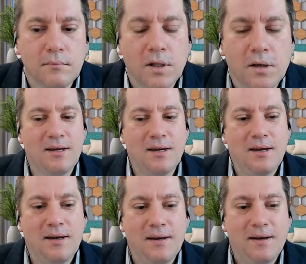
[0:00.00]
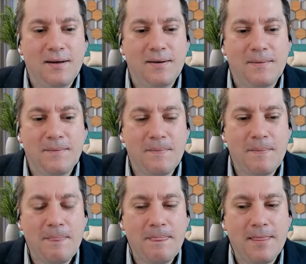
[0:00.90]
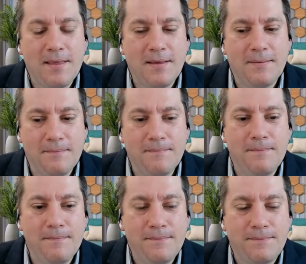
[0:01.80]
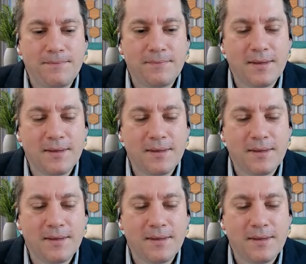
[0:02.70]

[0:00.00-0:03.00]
The person shown says nothing.